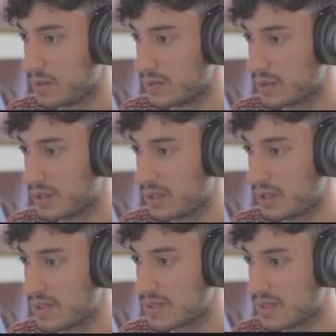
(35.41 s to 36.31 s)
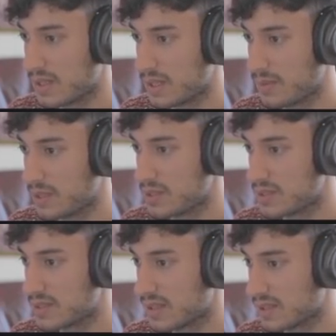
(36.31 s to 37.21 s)
We've got a nice animation
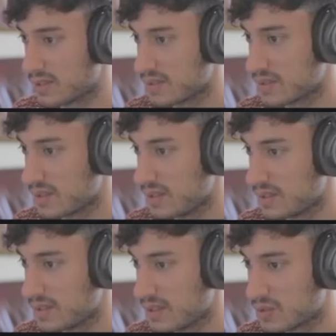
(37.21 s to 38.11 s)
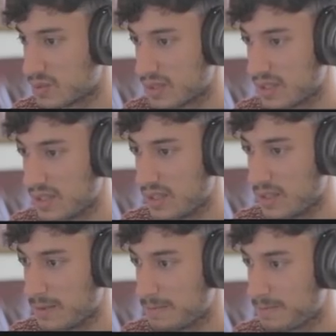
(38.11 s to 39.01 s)
to take us into the, into the instrument
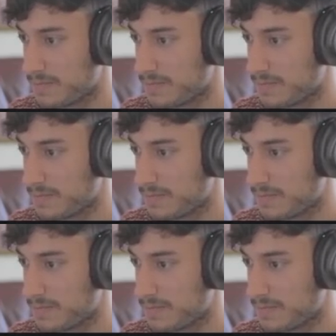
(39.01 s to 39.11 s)
here.